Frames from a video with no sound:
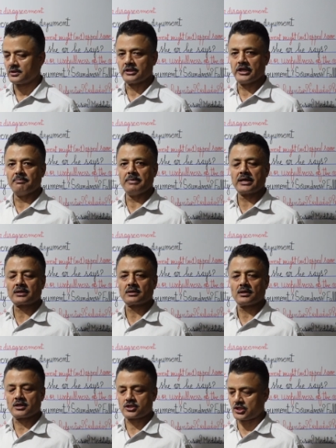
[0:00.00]
they make
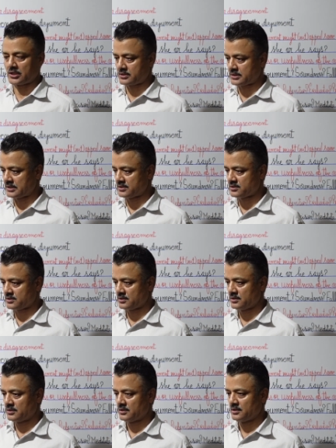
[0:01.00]
assertions,
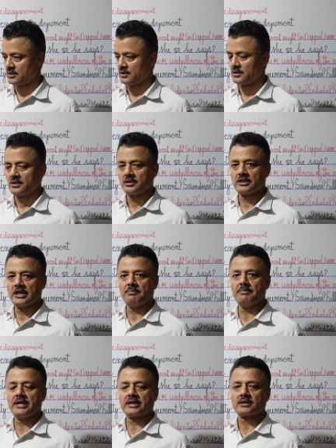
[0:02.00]
they
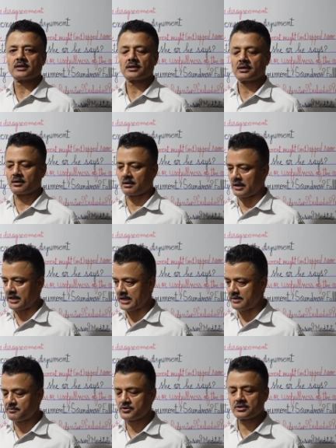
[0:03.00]
make
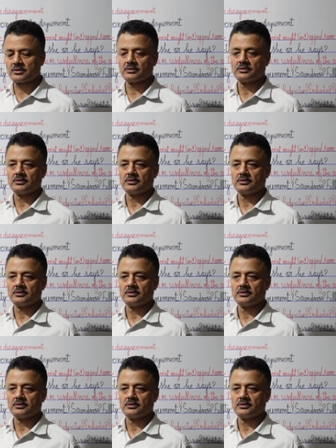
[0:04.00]
claims,